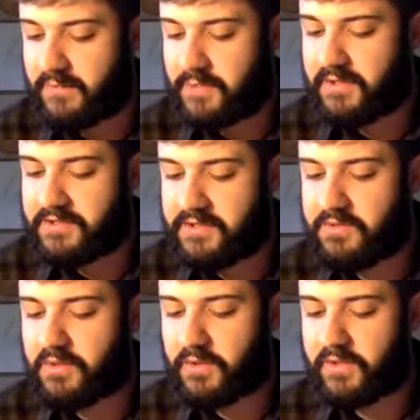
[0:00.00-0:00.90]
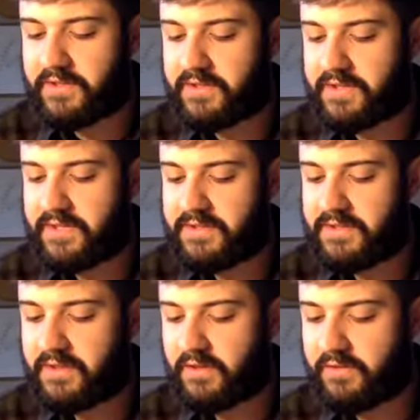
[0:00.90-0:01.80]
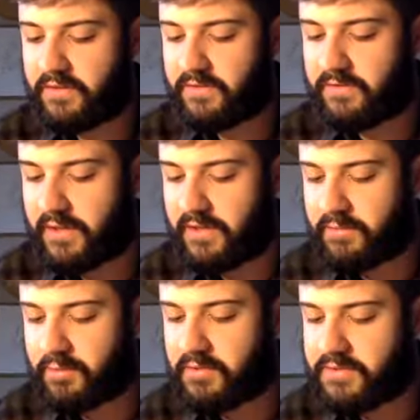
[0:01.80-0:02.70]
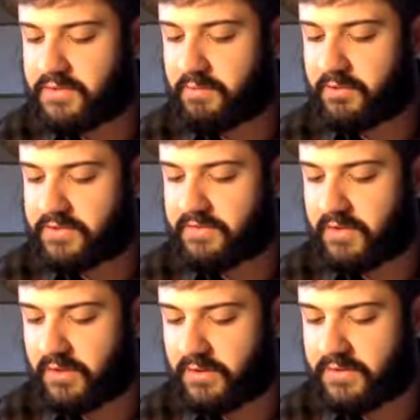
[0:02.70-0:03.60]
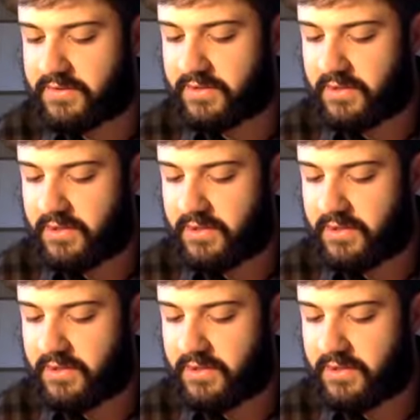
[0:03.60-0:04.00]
because you know that the testing of your faith produces perseverance.